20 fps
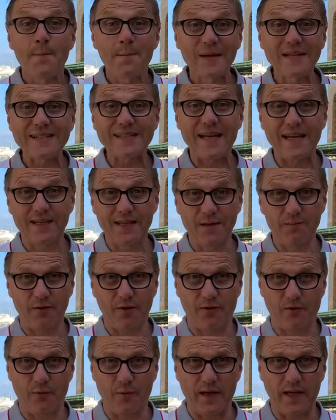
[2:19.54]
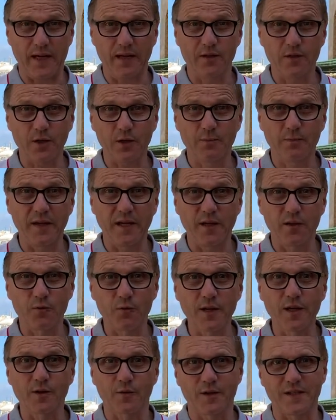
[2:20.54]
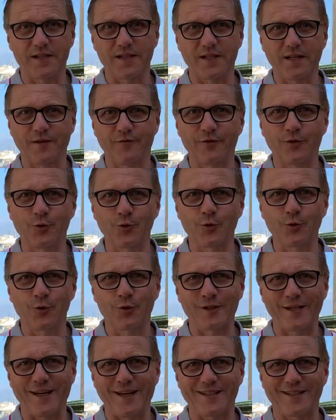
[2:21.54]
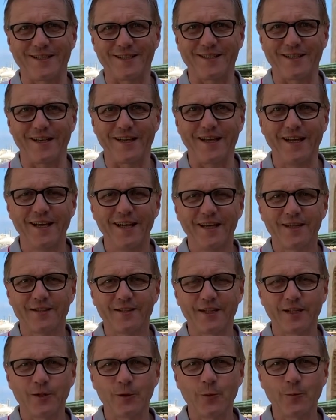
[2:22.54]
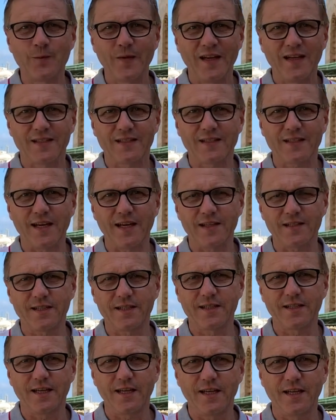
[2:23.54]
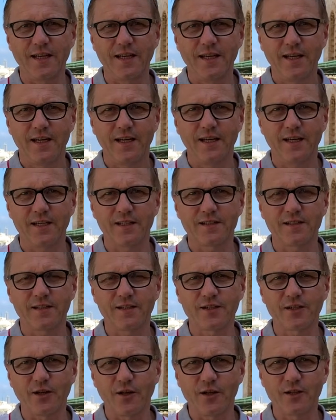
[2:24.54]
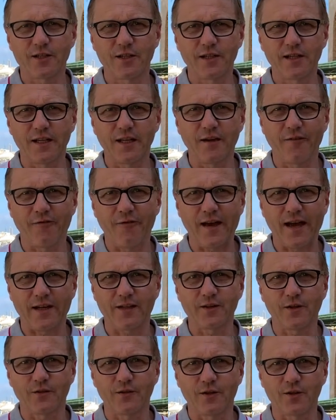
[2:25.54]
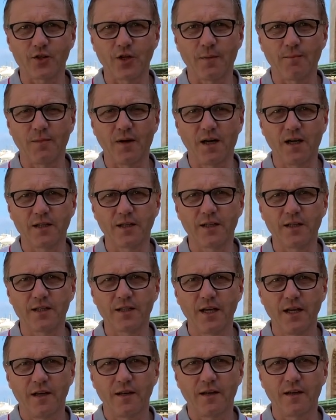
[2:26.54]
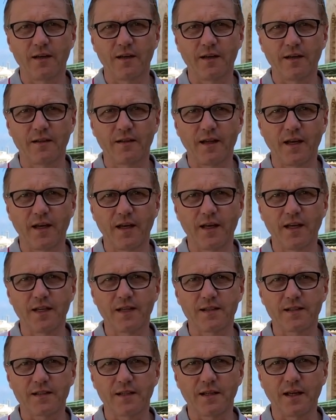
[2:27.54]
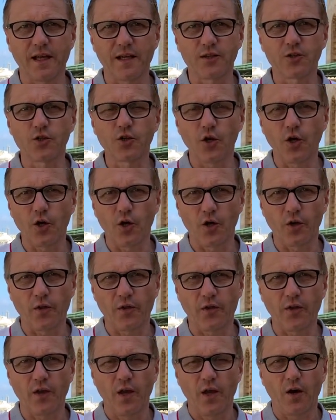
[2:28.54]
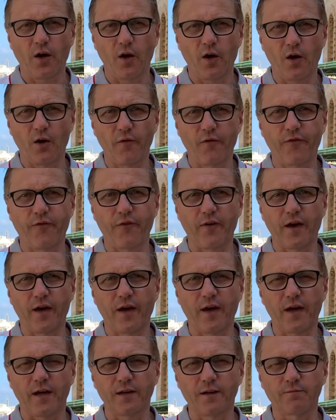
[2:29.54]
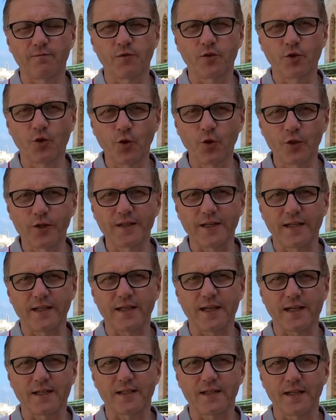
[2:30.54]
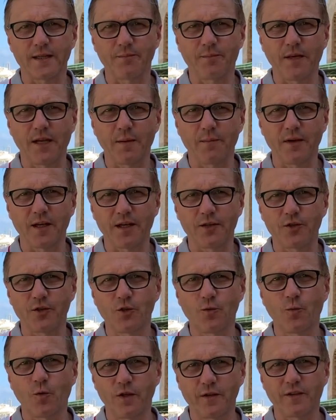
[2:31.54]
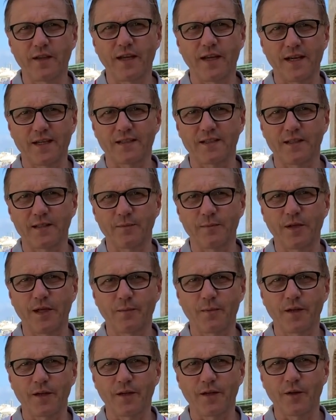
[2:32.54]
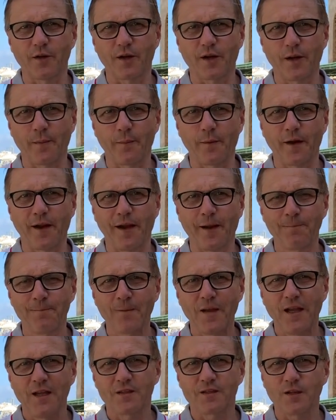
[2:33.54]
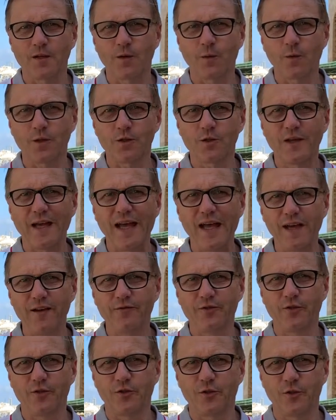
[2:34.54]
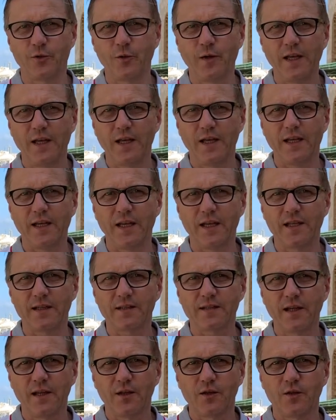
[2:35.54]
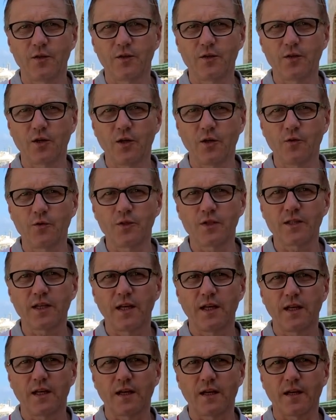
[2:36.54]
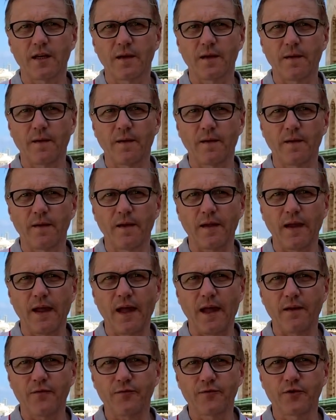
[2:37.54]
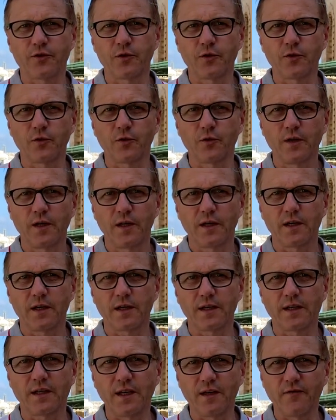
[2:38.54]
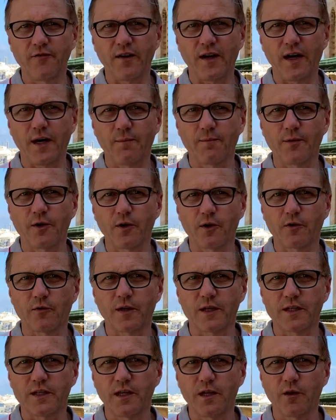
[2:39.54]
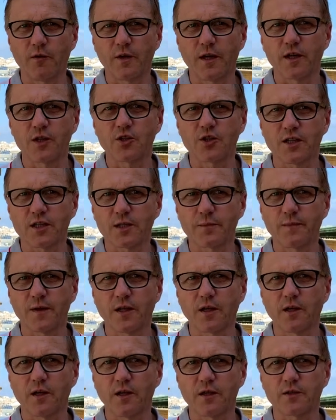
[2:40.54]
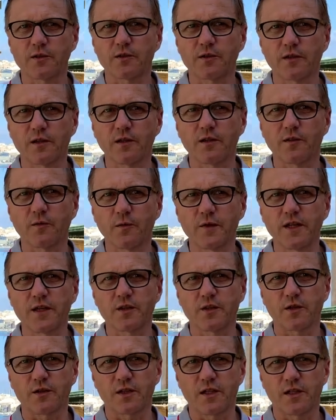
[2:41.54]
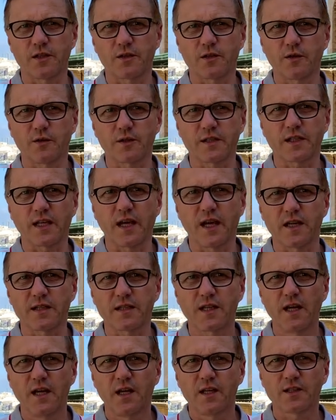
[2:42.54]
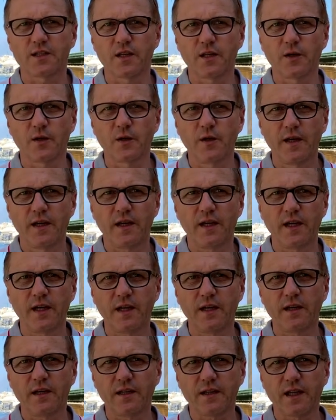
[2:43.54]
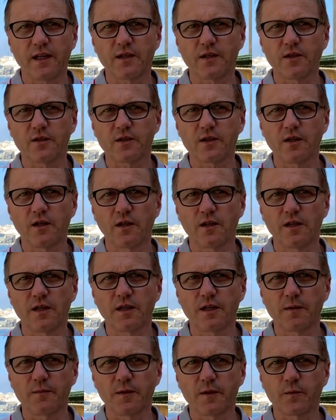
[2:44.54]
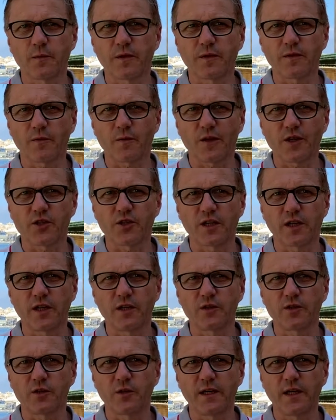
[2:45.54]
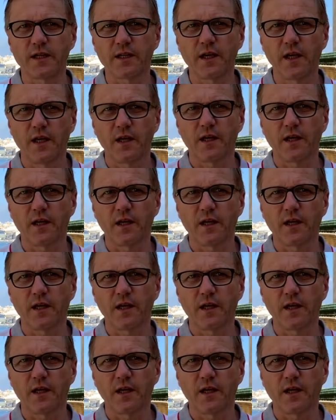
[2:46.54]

Mistake number three, not being rigorous enough due to scarcity. So scarcity is certainly a fact on the job market. Uh, there is a dearth of uh, good and excellent people and you want the excellent people in your company. So what you have to do is you don't uh, have to uh, give up your criteria just because uh, resource is so scarce. So here that goes along a little bit with rushing into it.